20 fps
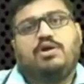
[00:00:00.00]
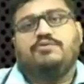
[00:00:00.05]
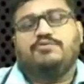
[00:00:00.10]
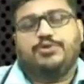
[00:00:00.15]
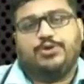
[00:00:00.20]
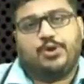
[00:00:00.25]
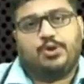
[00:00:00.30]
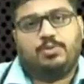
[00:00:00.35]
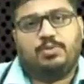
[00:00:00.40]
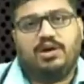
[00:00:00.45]
of
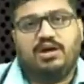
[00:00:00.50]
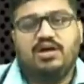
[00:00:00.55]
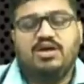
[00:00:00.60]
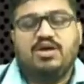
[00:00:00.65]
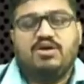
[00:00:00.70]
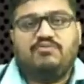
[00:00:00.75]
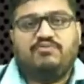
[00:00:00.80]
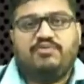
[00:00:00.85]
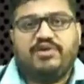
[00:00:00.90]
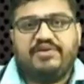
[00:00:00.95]
trauma
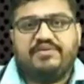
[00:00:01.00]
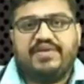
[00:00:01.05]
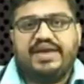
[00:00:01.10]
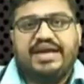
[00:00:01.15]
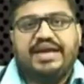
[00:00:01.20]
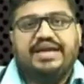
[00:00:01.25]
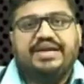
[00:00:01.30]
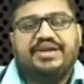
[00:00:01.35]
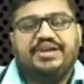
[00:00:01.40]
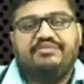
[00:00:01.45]
where we
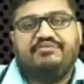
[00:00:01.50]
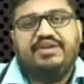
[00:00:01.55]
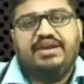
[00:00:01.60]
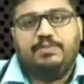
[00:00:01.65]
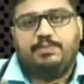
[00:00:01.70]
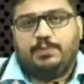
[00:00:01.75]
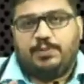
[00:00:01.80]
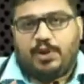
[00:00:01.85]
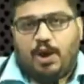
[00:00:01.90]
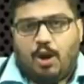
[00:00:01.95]

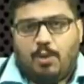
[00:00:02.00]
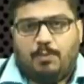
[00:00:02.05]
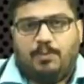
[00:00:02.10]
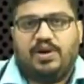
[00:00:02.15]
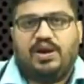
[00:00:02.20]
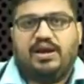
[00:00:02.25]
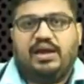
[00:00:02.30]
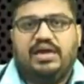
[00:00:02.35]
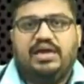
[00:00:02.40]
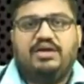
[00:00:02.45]
intervene
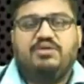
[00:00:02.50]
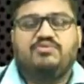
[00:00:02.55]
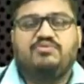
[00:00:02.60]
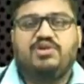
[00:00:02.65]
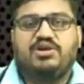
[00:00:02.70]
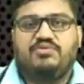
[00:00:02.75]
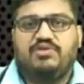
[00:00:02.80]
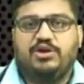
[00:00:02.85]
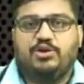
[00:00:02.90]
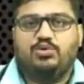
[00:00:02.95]
properly,
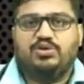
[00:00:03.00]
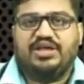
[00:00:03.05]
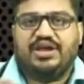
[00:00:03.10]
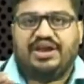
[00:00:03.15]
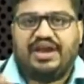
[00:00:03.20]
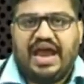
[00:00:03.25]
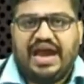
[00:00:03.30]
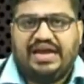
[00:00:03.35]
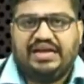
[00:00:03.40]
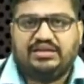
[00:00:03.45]
where we do the
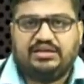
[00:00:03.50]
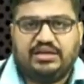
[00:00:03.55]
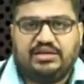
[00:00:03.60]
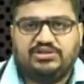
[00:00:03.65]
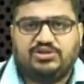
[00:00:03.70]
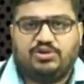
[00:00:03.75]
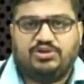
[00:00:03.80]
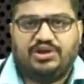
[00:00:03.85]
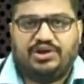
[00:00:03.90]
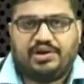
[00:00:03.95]
right
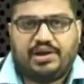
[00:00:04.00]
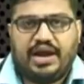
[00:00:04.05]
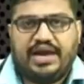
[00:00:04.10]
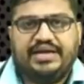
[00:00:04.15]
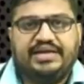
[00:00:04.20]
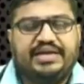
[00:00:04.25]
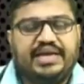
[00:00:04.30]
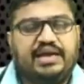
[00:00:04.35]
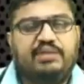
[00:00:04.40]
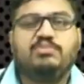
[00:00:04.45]
things on the
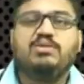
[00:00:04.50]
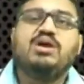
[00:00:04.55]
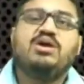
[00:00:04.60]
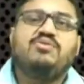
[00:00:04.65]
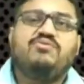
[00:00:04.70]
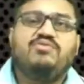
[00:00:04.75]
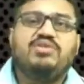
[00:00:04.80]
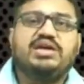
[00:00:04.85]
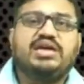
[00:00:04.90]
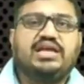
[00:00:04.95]
right time,
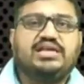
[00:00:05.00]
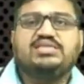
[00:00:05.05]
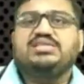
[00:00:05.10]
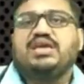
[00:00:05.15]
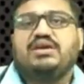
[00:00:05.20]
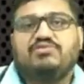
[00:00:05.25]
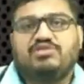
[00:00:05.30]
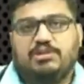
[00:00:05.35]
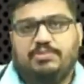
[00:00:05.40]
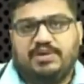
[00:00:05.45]
we can
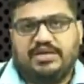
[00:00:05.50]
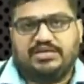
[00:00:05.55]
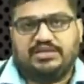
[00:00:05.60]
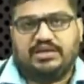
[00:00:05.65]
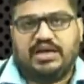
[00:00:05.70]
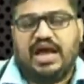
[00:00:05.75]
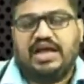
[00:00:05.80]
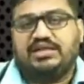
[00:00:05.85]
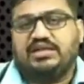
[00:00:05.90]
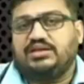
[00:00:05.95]
save the
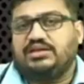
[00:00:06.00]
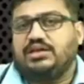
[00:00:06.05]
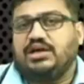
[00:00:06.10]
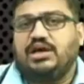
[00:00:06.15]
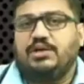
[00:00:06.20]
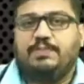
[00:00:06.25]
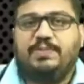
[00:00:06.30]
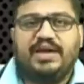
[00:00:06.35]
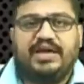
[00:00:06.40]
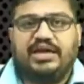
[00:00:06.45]
patient. And the
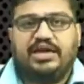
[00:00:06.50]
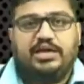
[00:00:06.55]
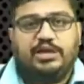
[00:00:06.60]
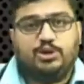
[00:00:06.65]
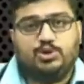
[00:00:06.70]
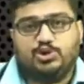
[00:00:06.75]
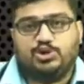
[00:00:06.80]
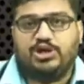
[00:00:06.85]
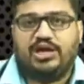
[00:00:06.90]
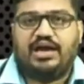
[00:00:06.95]
third peaking
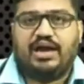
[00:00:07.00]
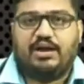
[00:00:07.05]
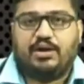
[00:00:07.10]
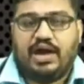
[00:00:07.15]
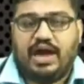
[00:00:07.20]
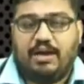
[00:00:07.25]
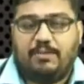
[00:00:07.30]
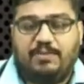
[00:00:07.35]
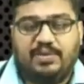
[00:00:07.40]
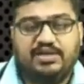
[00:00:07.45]
usually
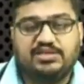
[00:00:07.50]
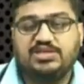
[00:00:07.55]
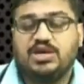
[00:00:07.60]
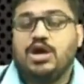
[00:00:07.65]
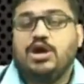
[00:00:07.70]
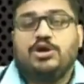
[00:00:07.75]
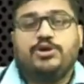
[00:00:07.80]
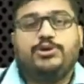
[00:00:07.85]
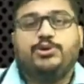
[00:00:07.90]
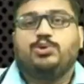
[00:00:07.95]
happens
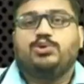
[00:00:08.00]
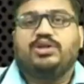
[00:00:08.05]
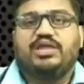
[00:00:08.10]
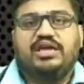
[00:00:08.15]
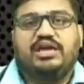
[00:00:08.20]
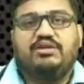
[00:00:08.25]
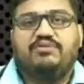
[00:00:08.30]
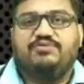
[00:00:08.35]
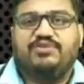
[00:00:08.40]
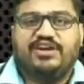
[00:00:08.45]
due to
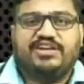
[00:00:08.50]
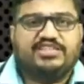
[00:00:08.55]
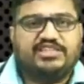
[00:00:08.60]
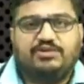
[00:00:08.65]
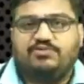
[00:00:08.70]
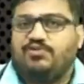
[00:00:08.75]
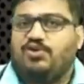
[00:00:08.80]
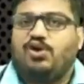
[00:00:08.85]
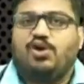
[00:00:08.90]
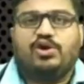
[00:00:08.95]

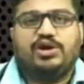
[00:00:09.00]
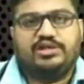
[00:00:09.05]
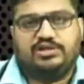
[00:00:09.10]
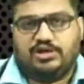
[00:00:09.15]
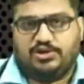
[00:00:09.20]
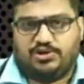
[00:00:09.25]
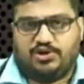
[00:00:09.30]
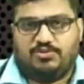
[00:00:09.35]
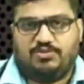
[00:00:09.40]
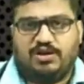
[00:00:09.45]
infection following
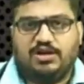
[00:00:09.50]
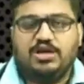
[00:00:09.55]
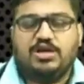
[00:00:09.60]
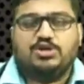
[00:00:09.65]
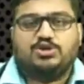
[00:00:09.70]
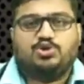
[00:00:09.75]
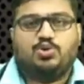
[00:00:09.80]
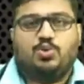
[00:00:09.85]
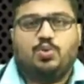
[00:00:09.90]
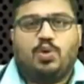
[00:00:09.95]
the trauma.
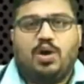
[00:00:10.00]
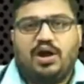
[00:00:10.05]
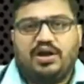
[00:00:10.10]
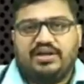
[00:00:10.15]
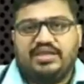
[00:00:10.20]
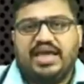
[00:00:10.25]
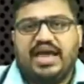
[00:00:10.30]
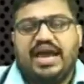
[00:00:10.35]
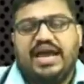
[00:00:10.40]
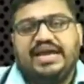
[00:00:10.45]
So
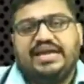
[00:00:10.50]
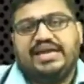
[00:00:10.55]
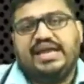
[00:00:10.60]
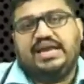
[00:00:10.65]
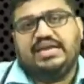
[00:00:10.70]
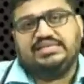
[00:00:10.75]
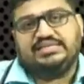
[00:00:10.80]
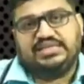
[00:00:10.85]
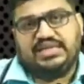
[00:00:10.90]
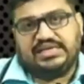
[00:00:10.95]
what the
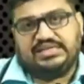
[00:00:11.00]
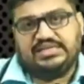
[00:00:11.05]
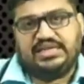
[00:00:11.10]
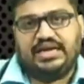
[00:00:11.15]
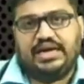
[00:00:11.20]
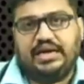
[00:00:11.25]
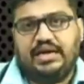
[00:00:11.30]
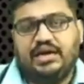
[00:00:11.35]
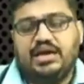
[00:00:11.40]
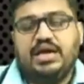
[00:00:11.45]
ATLS does
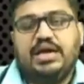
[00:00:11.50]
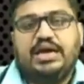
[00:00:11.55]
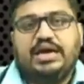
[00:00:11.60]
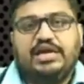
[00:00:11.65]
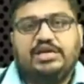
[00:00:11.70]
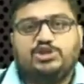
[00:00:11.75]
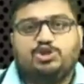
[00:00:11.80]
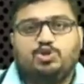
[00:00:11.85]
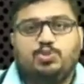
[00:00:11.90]
here is